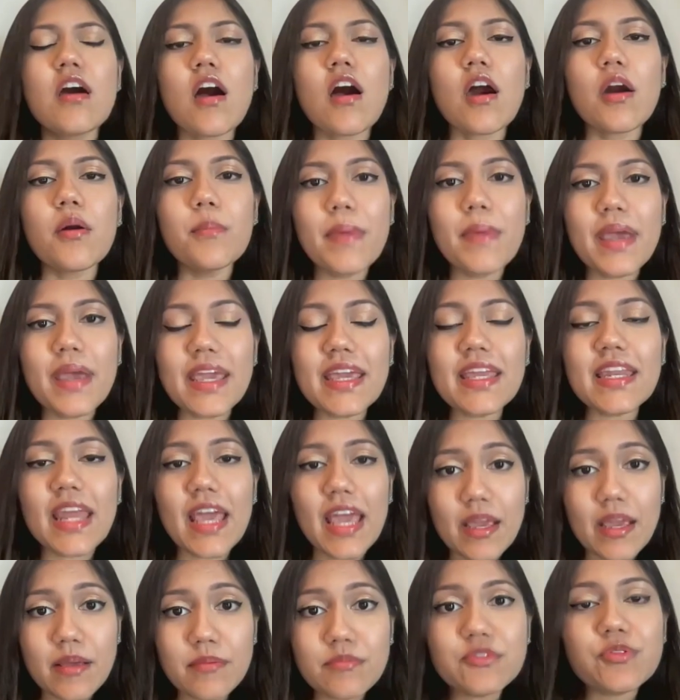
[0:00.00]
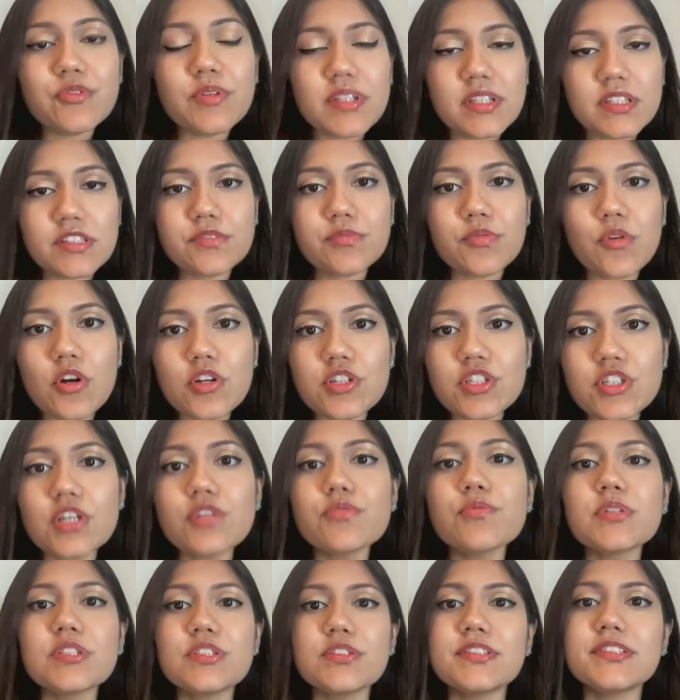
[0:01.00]
Our main aims with this
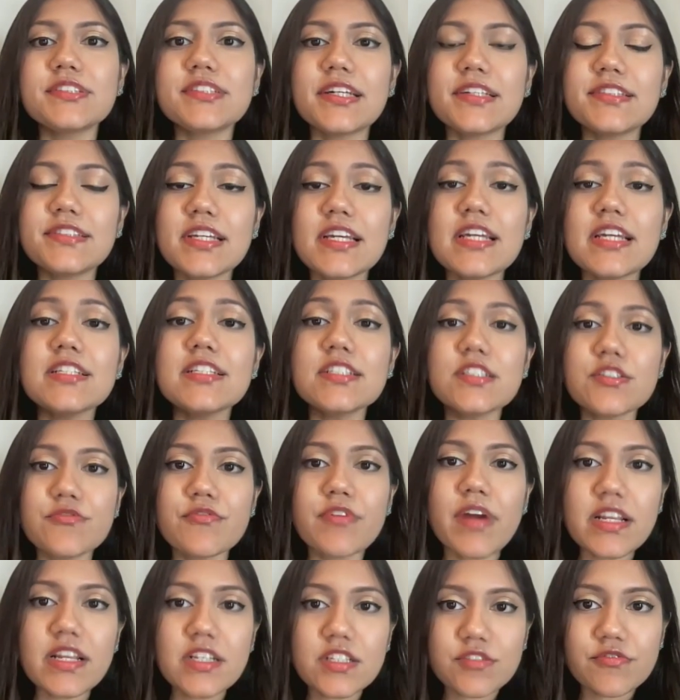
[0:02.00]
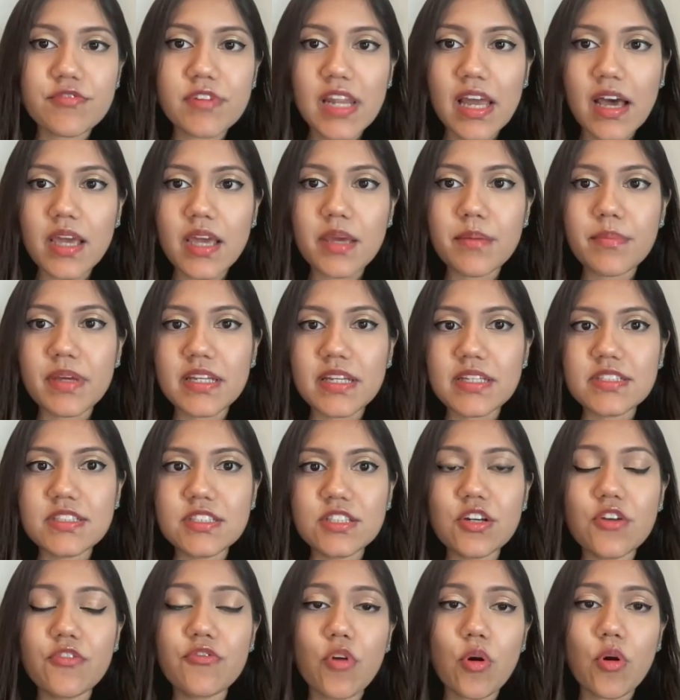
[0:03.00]
project were to assess the inter-rater
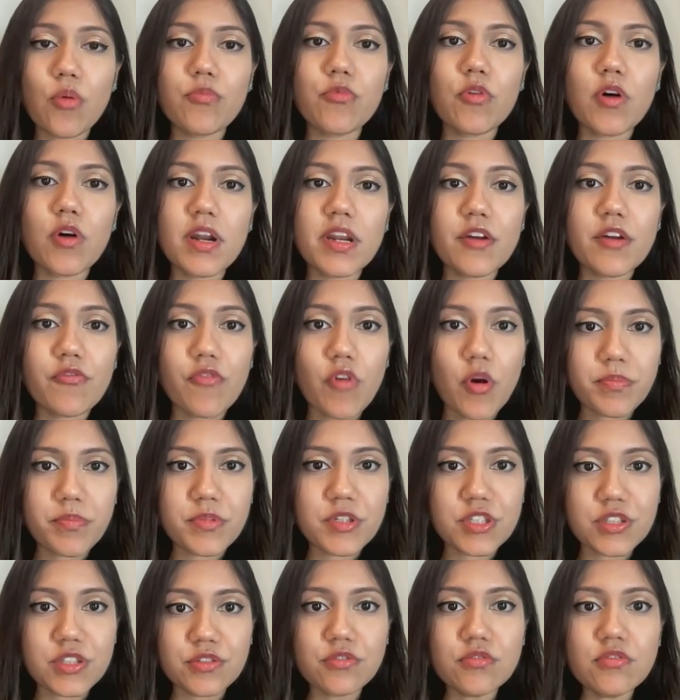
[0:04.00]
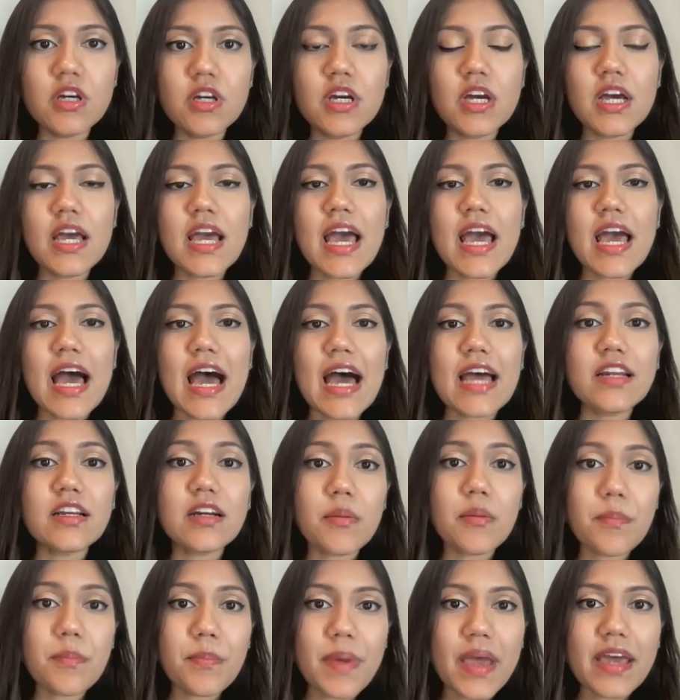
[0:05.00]
reliability of ROB1 and ROB2 and
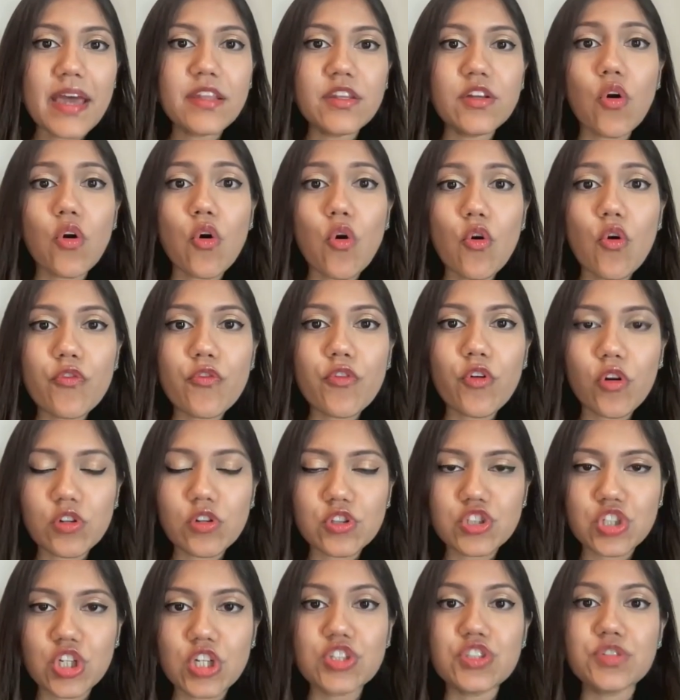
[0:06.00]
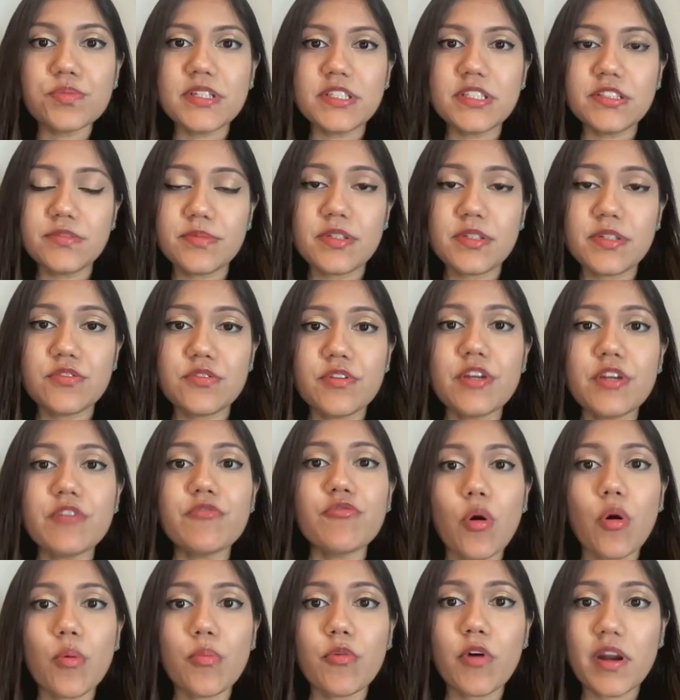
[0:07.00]
compare the overall judgments between
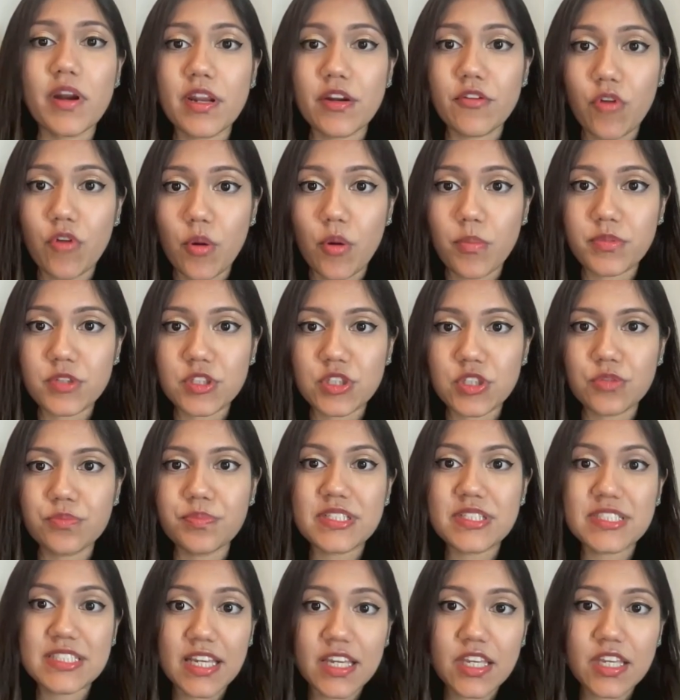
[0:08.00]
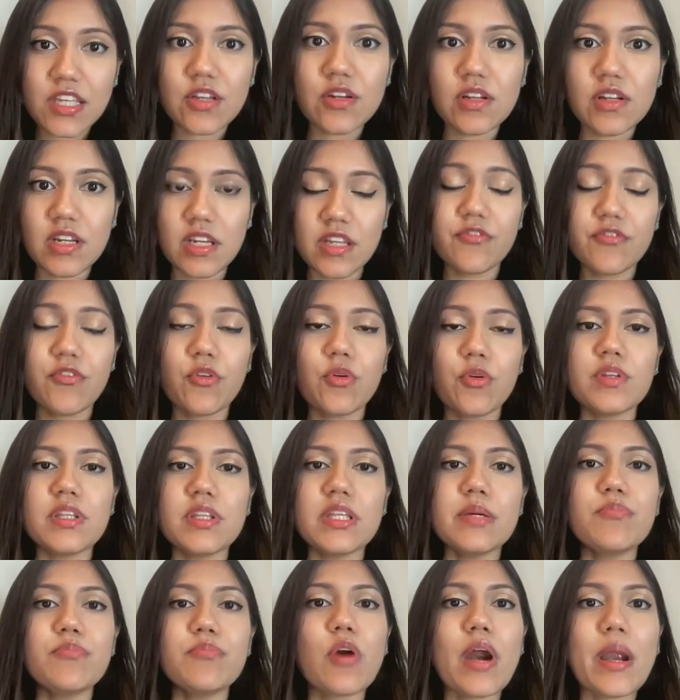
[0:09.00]
ROB1 and ROB2, particularly for
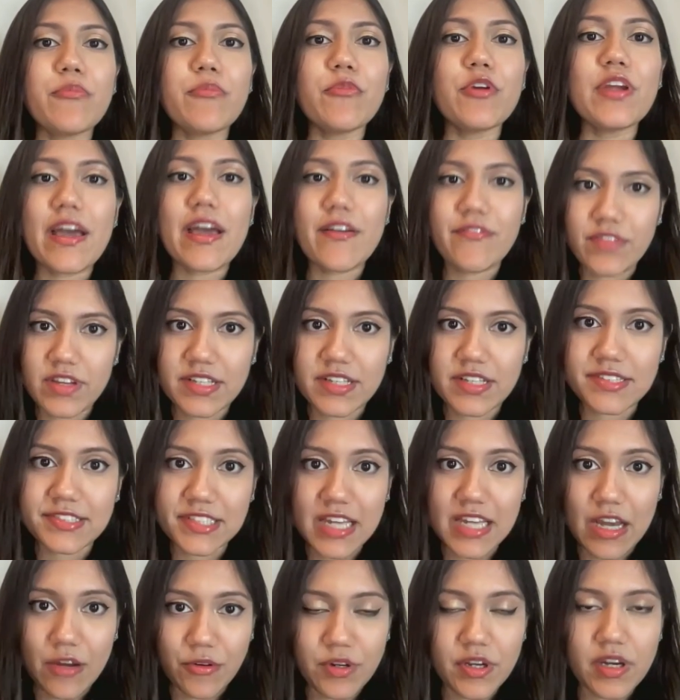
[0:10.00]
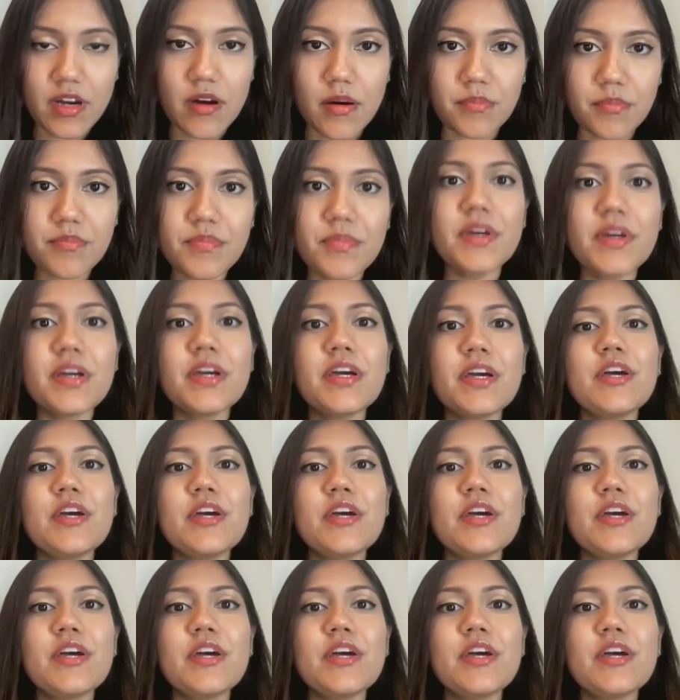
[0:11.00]
the primary efficacy outcome.